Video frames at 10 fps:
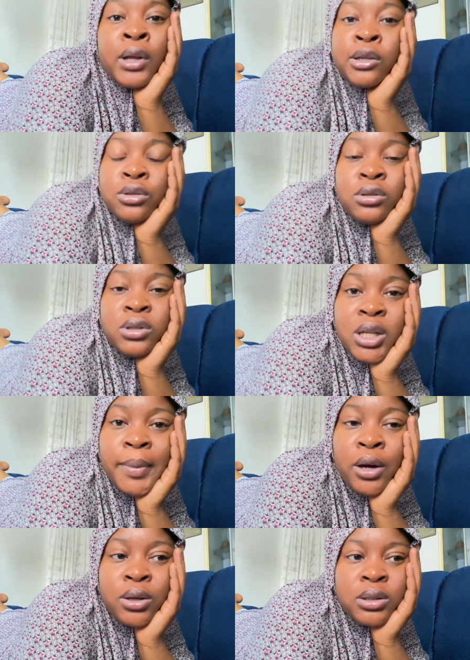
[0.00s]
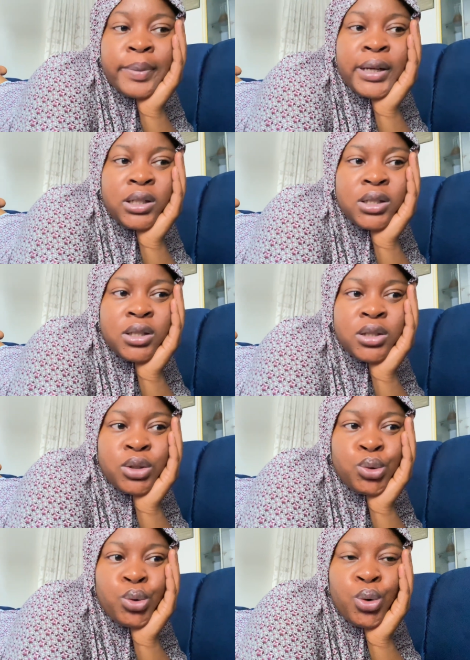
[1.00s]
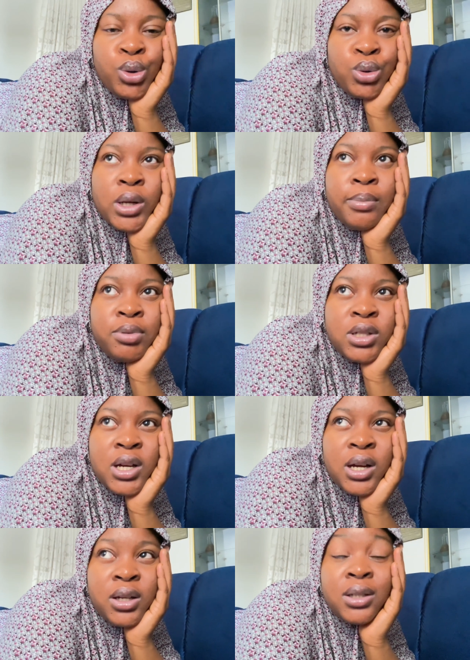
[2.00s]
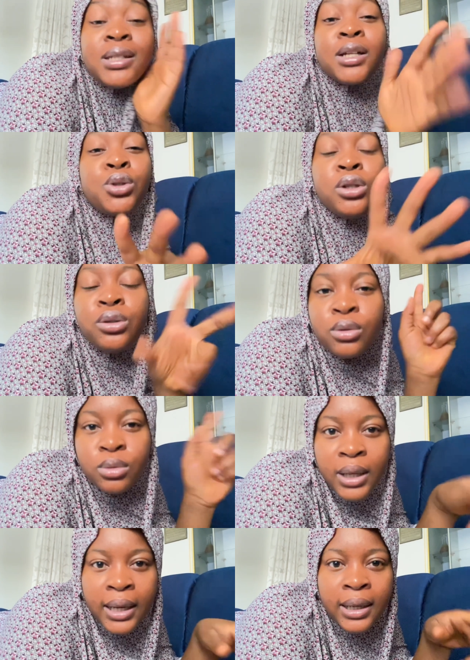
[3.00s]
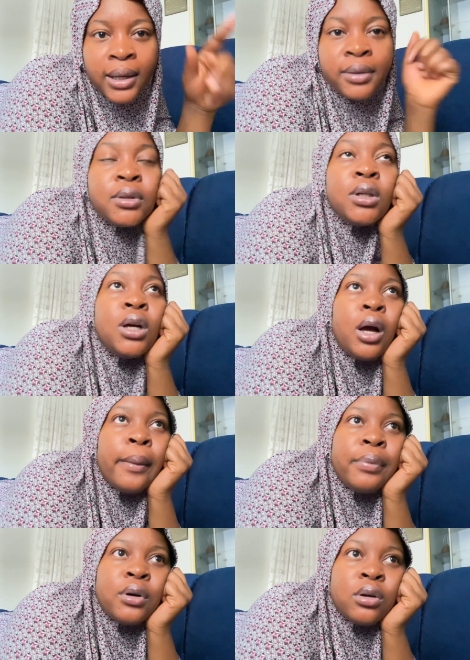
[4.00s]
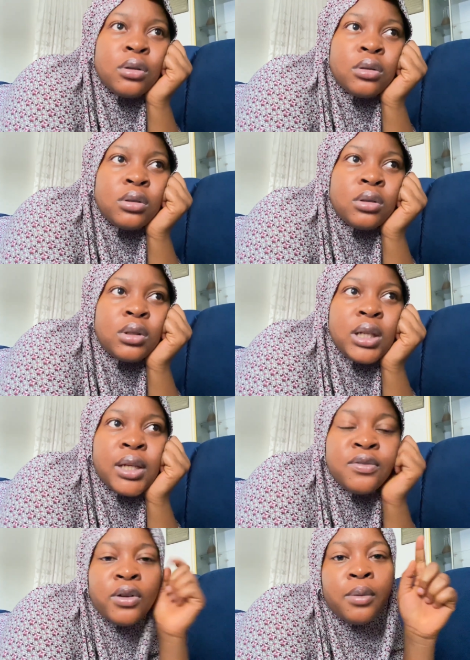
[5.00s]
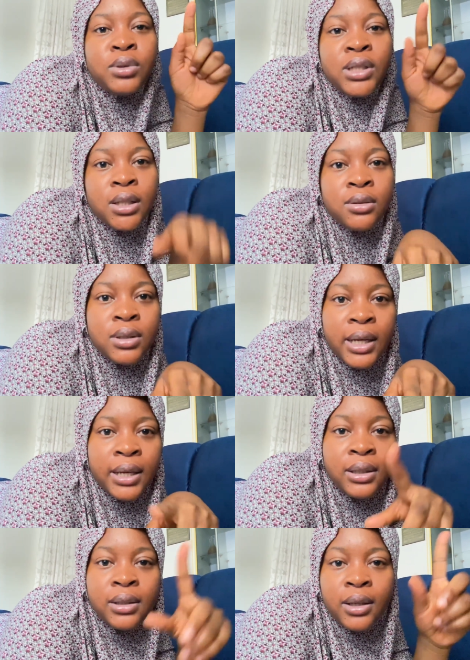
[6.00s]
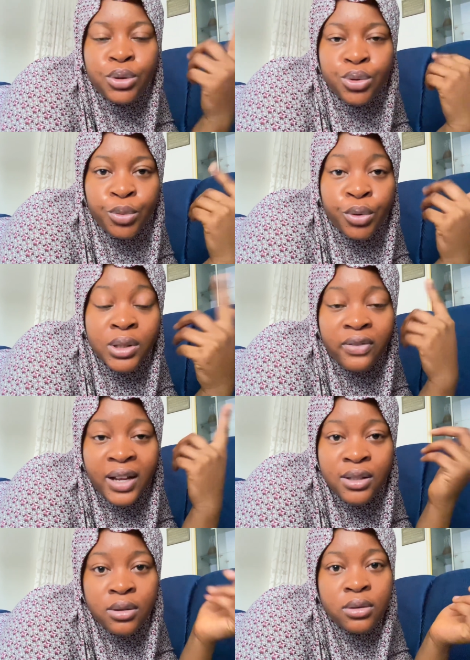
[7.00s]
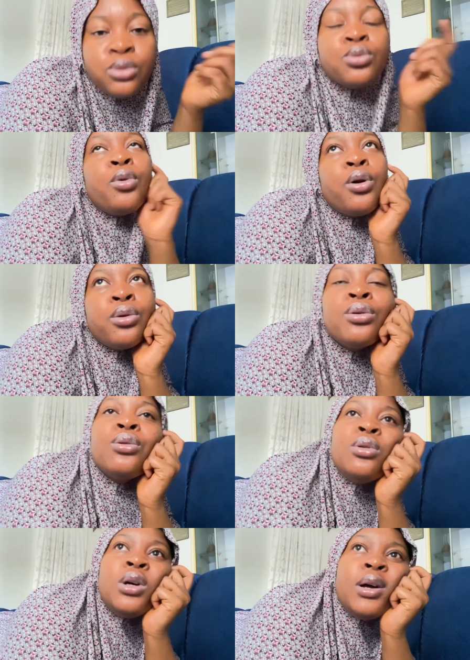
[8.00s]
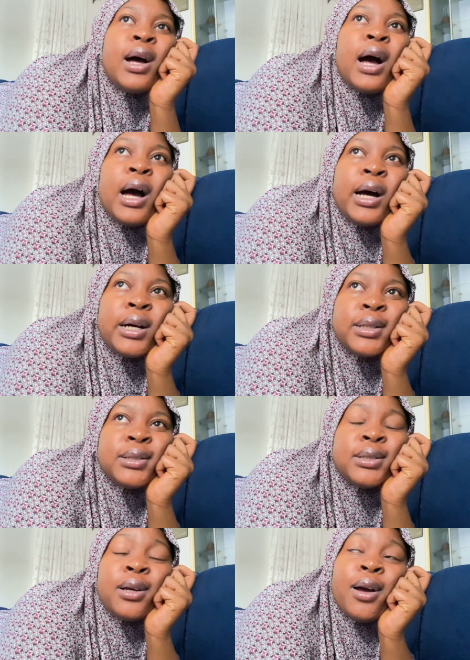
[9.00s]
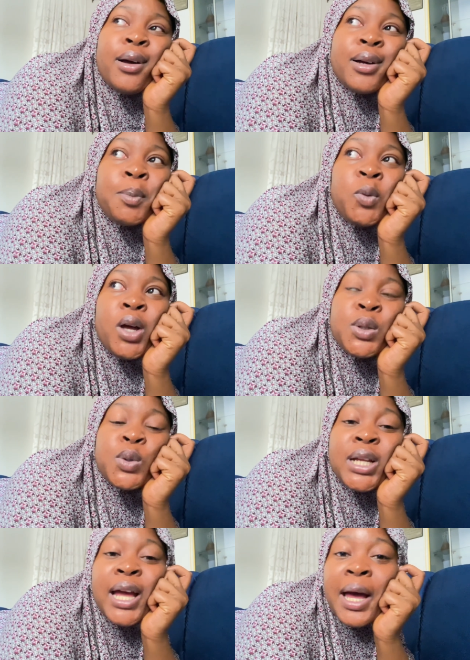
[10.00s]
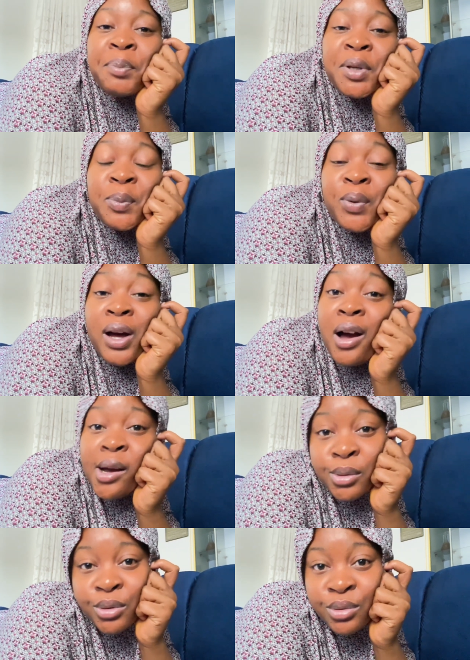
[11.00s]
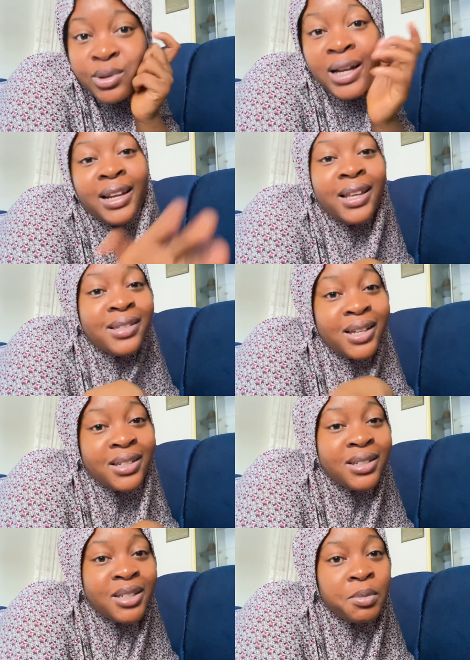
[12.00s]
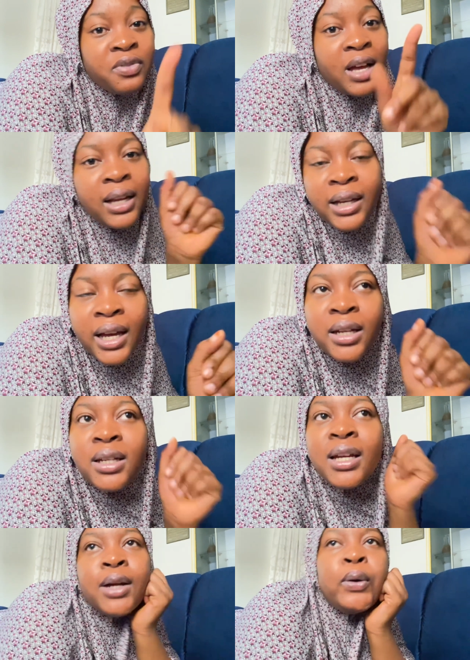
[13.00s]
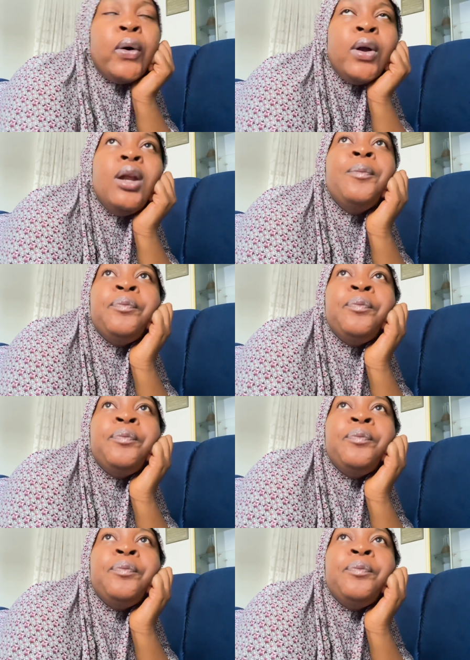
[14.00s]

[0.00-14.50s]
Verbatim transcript: So today my husband is going to Abuja. He's actually going to Ghana, but he leaves for Abuja today. Then tomorrow's flight is tomorrow. And yeah, I'm not actually happy, but how I go do Allah Sashin Alkairi and all.